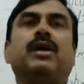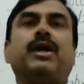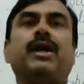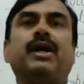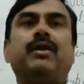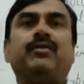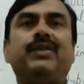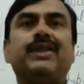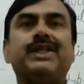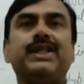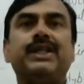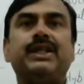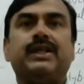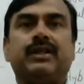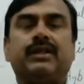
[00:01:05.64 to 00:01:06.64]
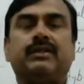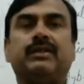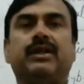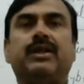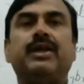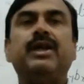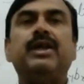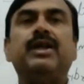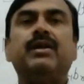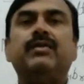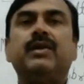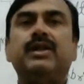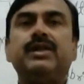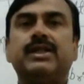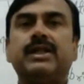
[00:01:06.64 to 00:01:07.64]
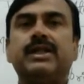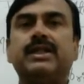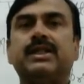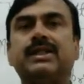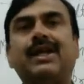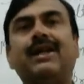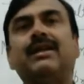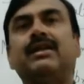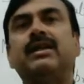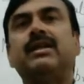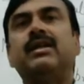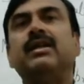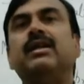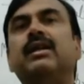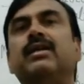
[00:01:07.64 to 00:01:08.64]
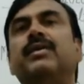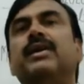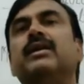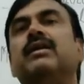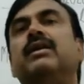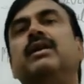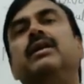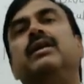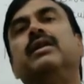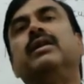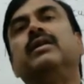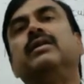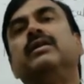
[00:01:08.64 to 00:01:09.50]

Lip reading: In which year the Green Revolution started in our country.